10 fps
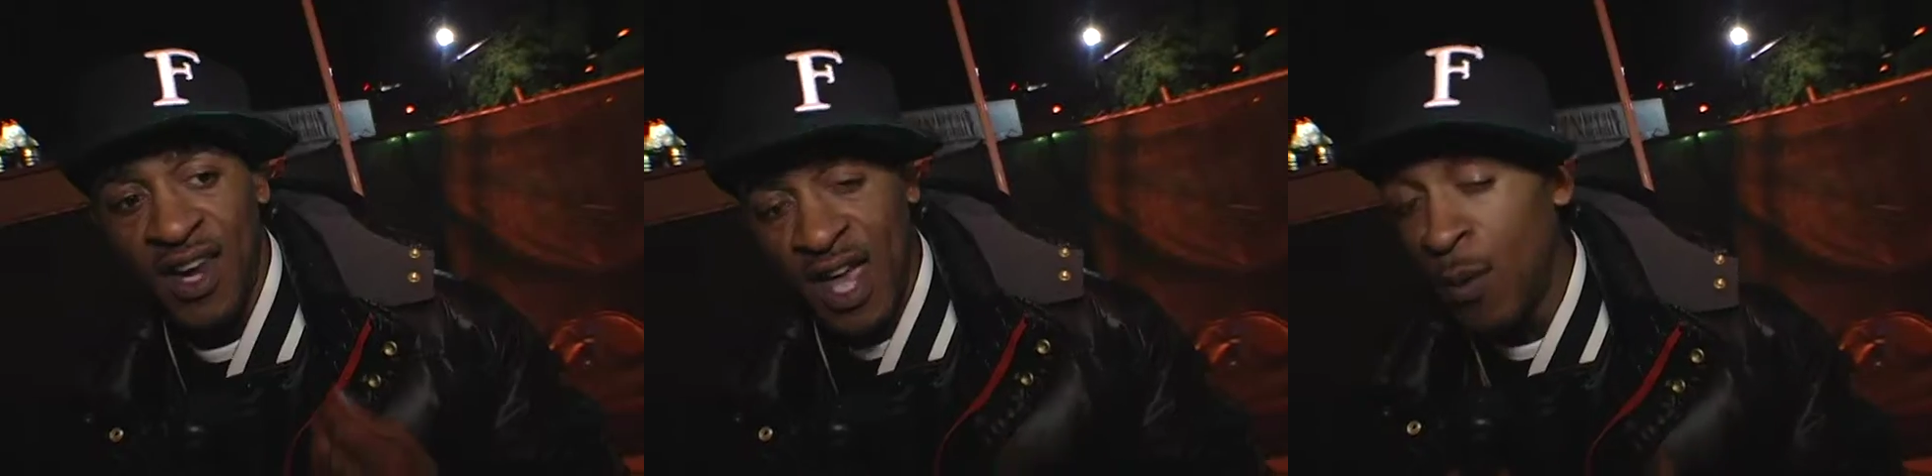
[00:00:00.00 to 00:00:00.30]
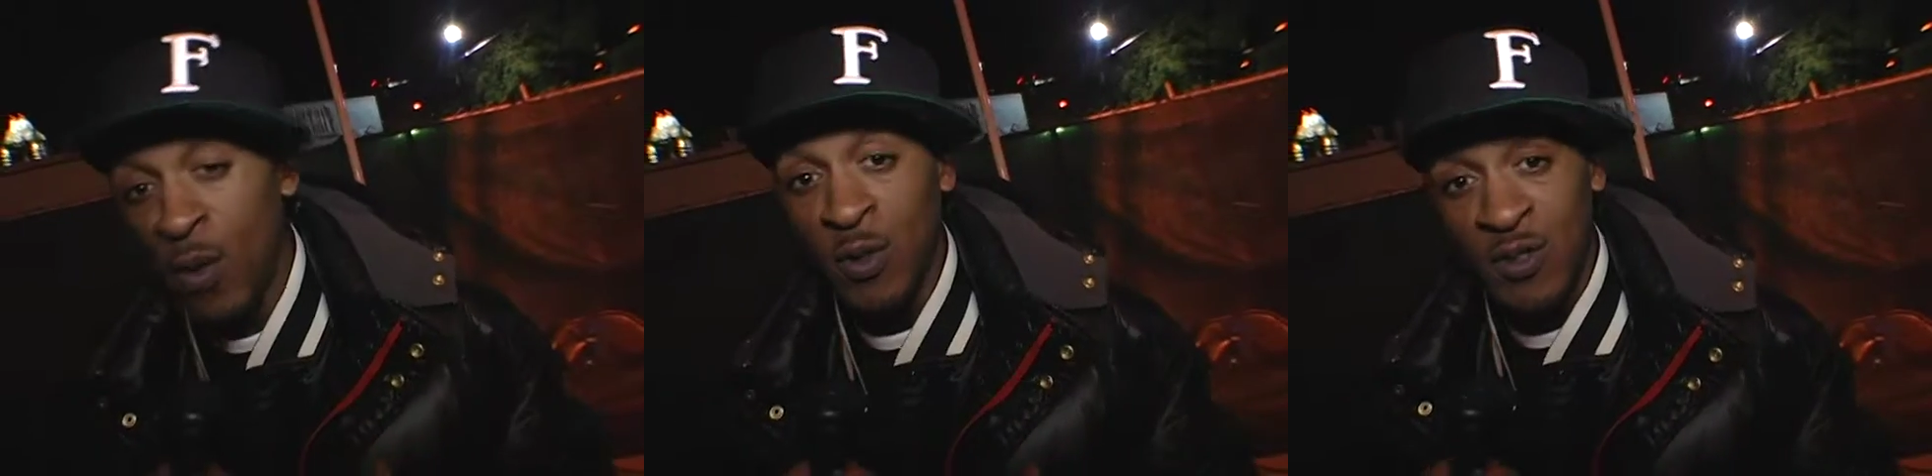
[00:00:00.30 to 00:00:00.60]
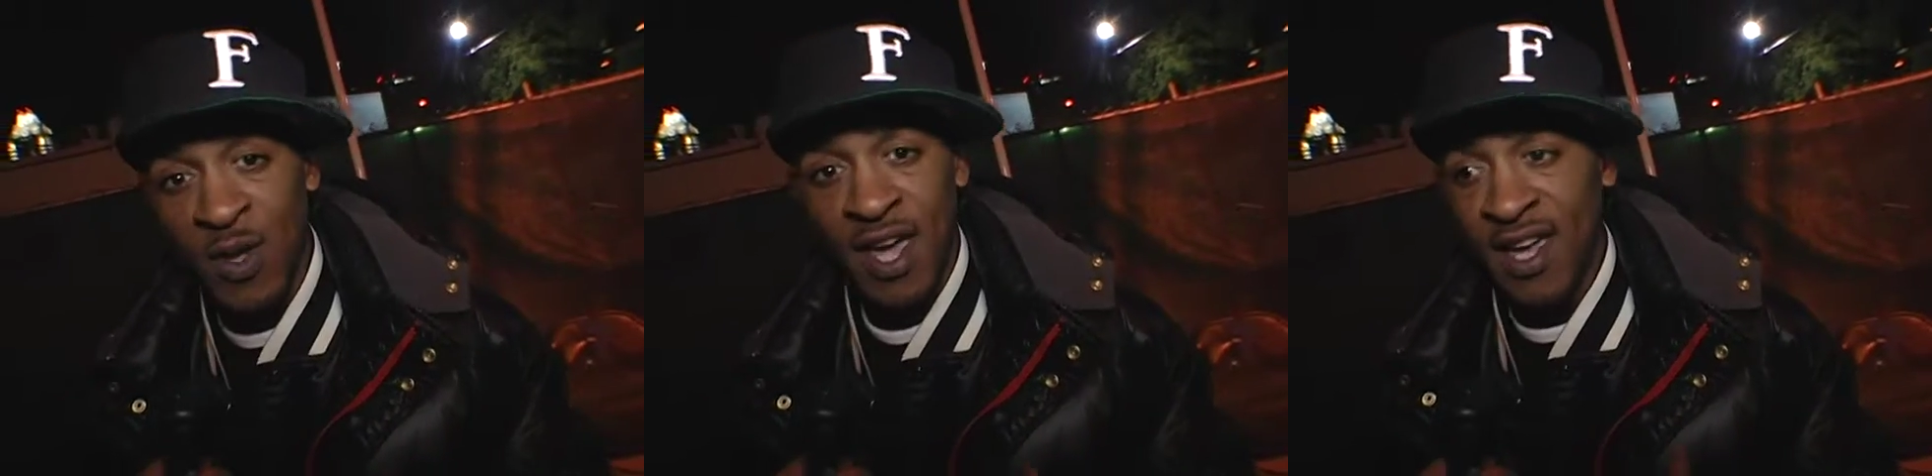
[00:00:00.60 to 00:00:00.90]

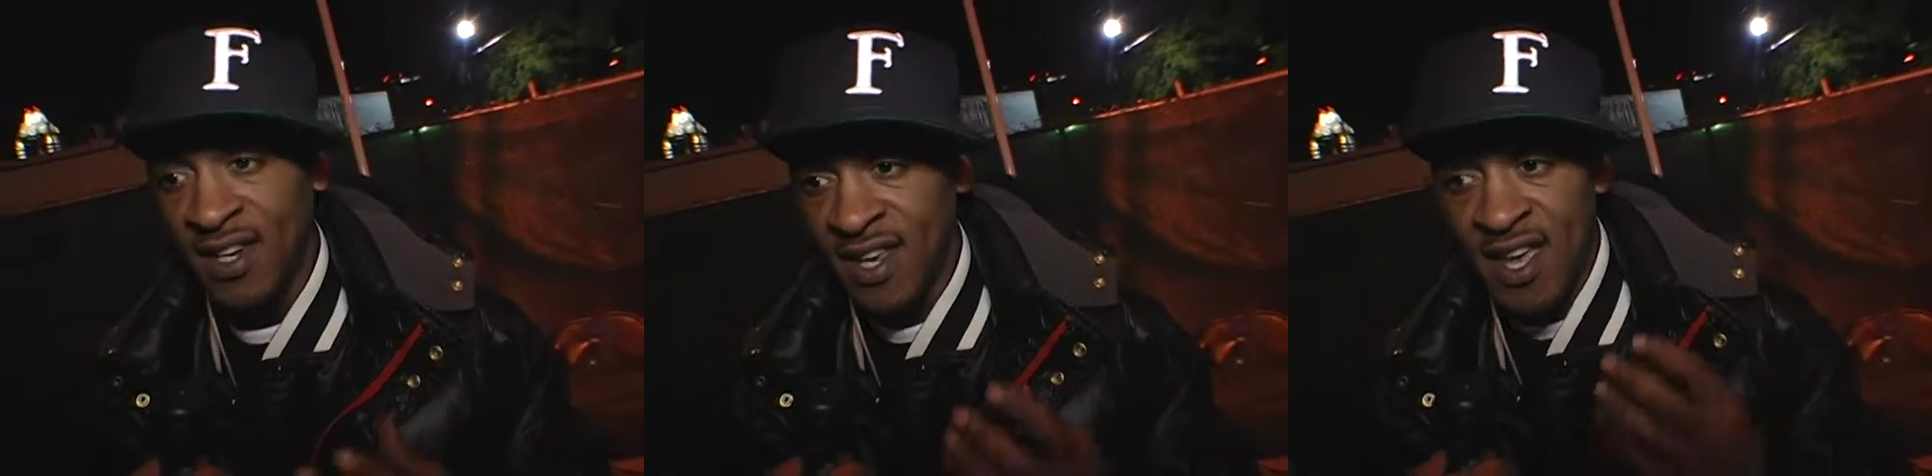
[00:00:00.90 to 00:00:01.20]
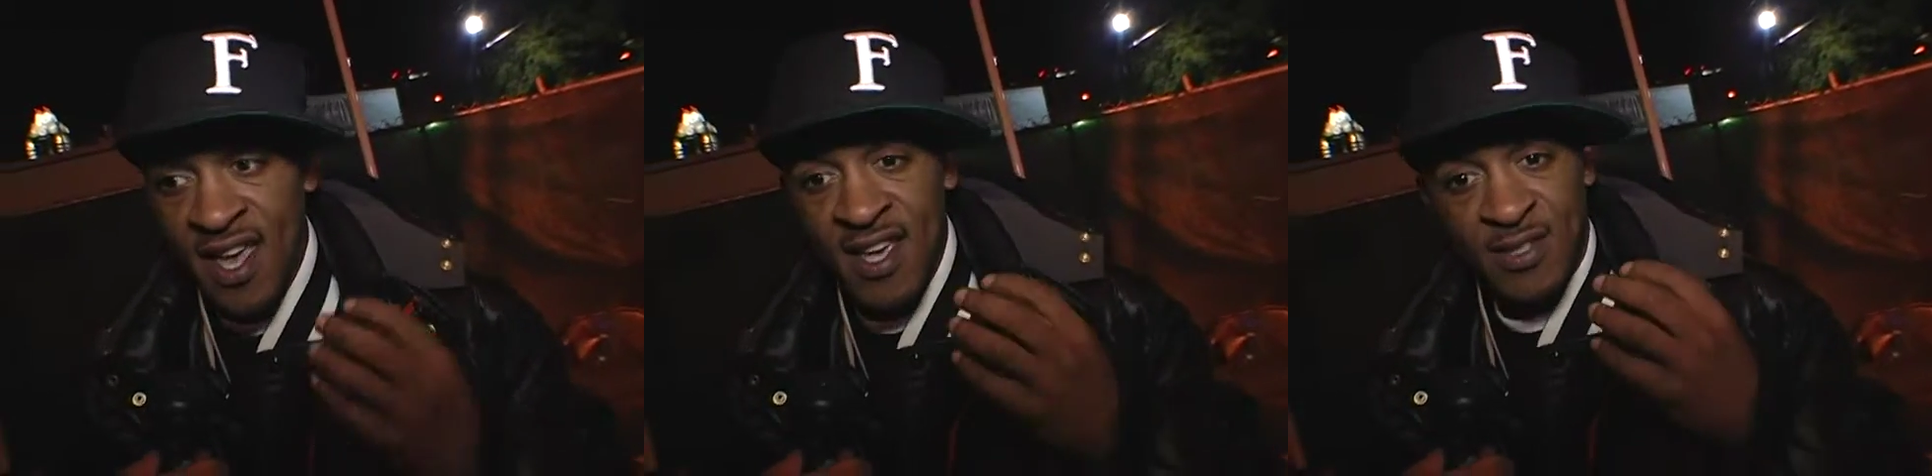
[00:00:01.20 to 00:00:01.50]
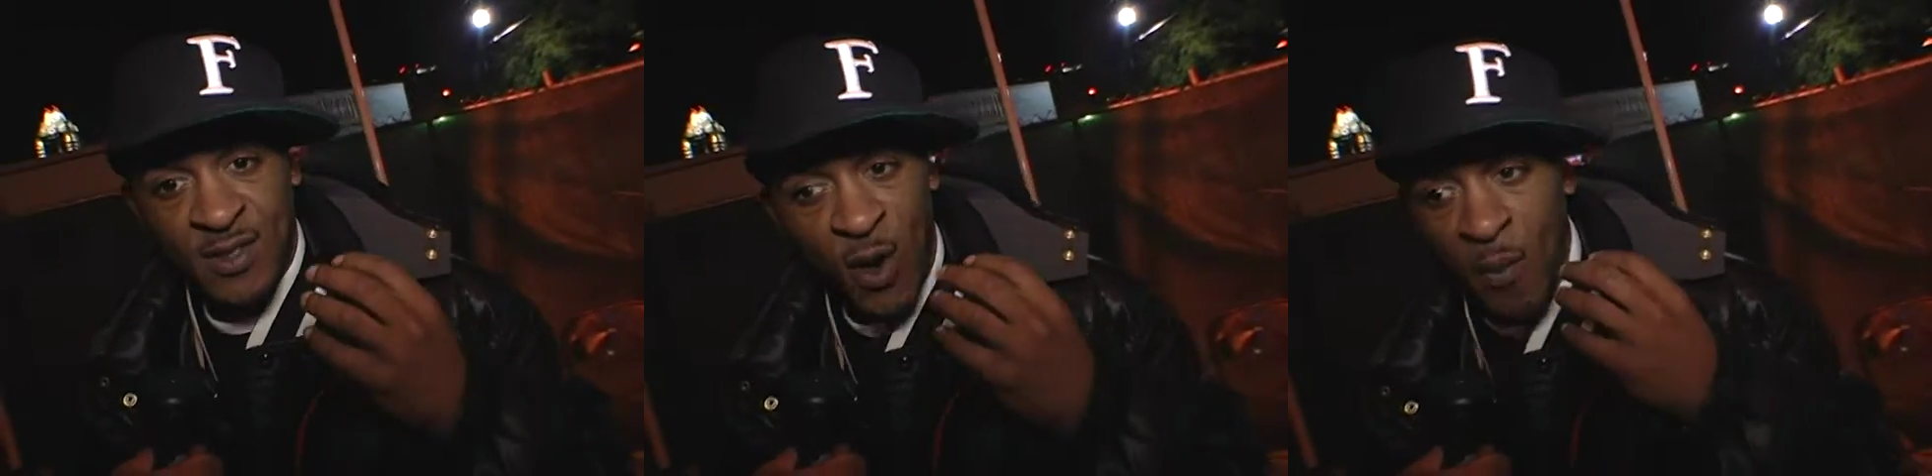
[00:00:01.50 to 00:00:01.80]
labels and
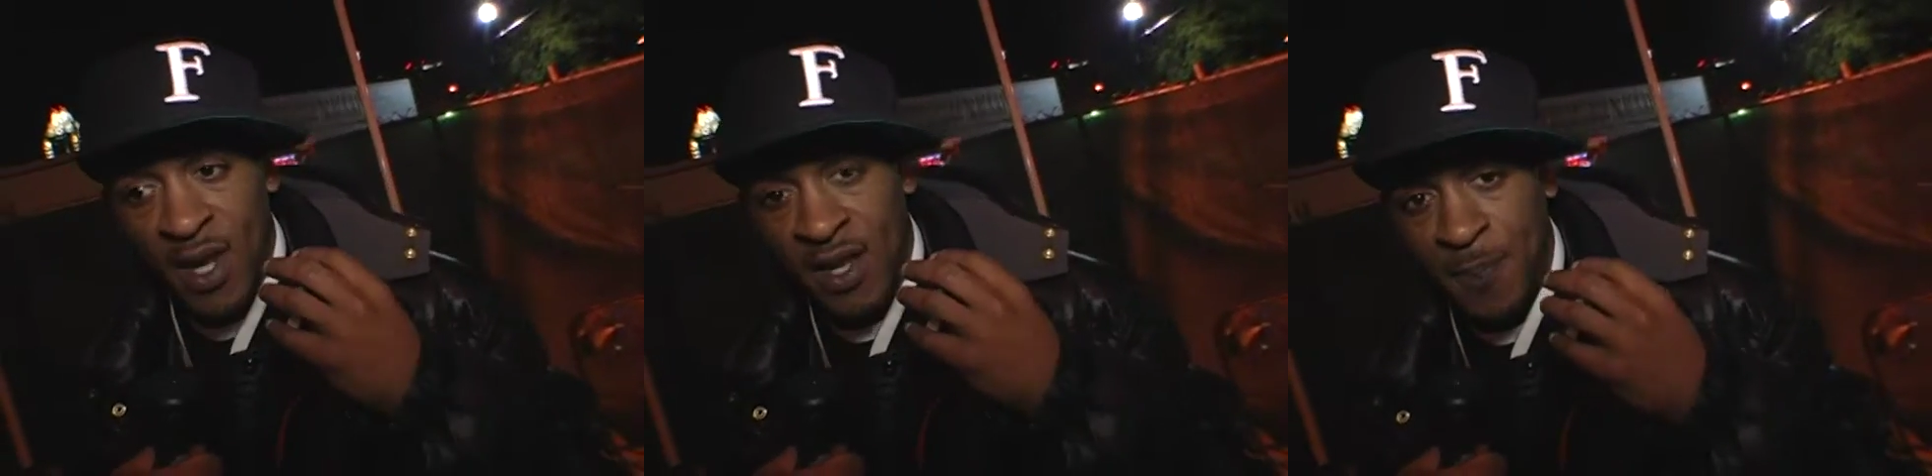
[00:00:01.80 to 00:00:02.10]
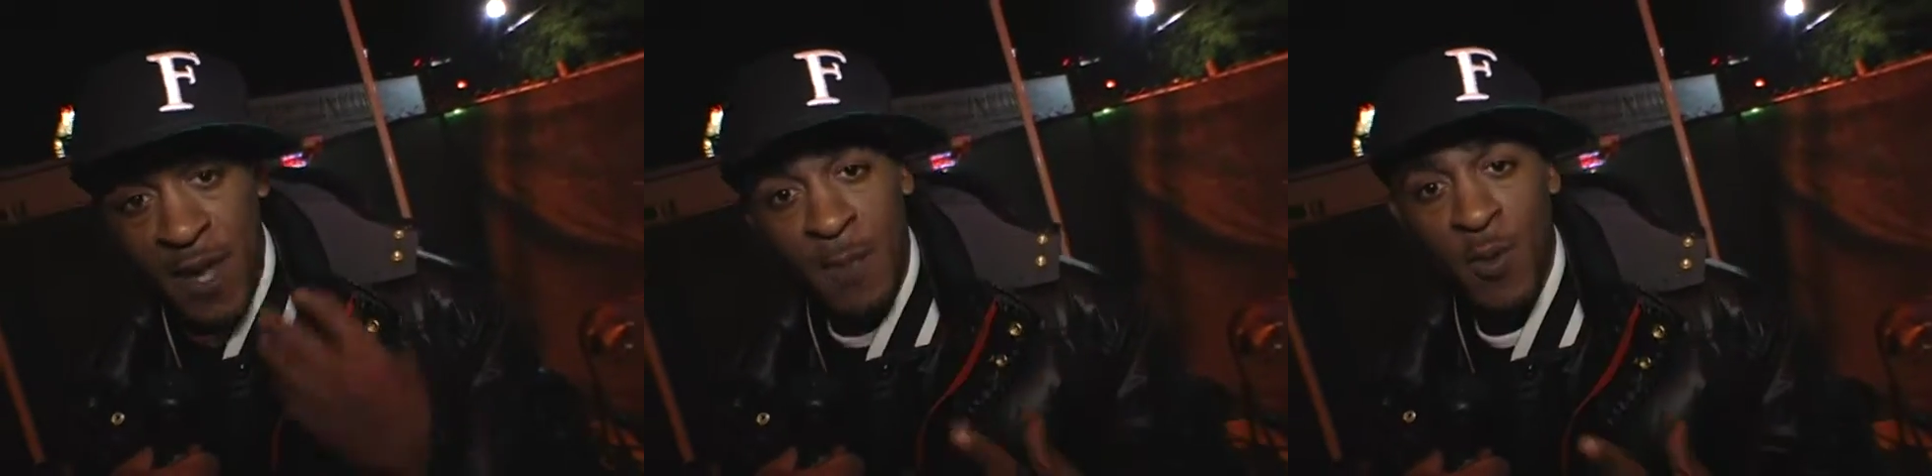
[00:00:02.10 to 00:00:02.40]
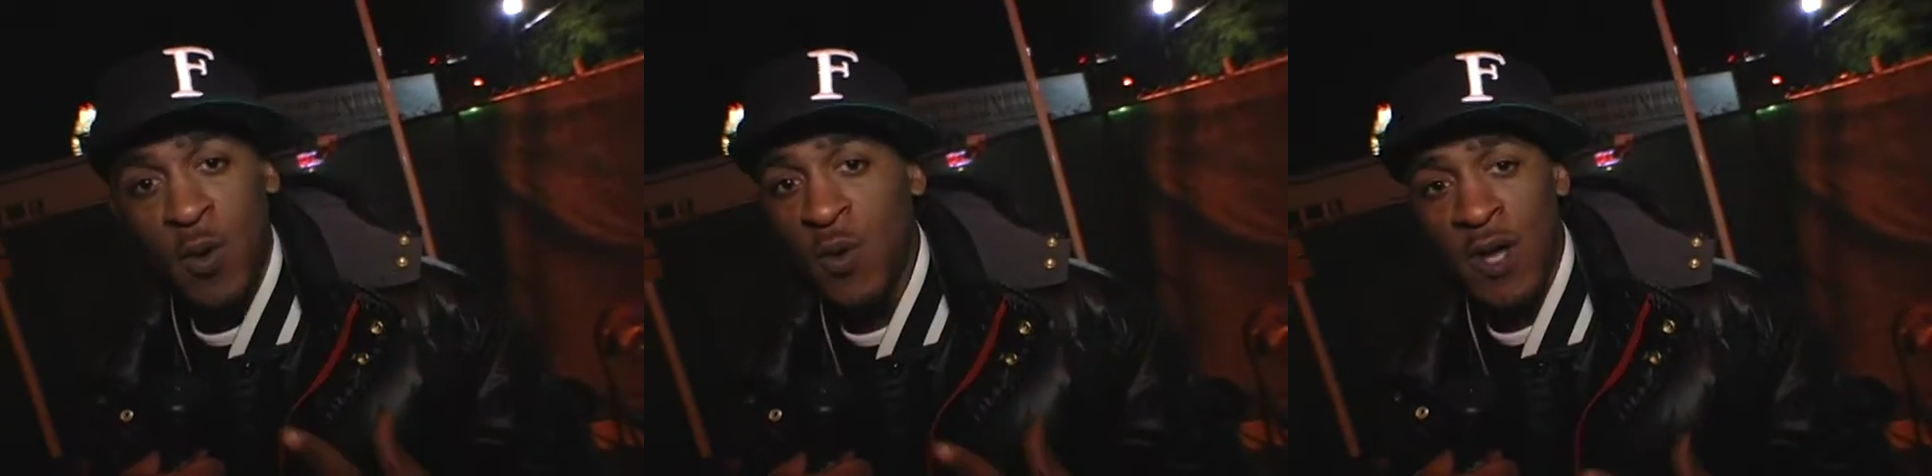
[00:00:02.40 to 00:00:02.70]
so many
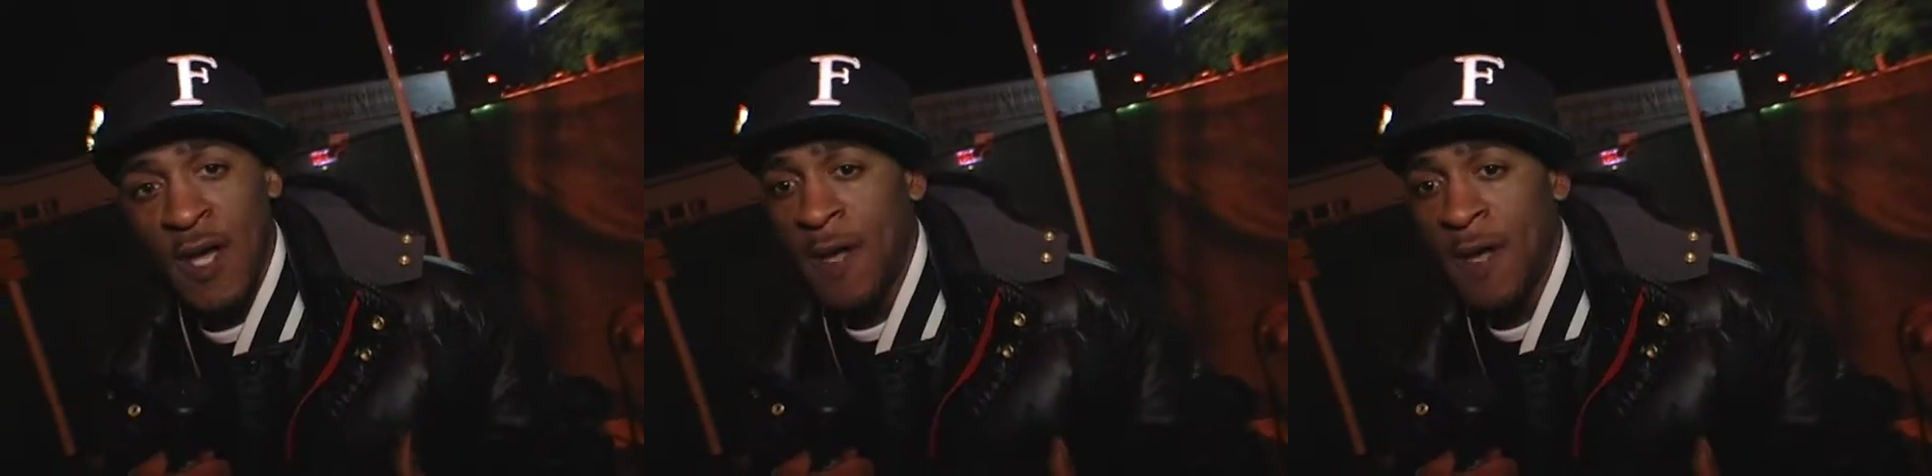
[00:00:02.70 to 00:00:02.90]
people.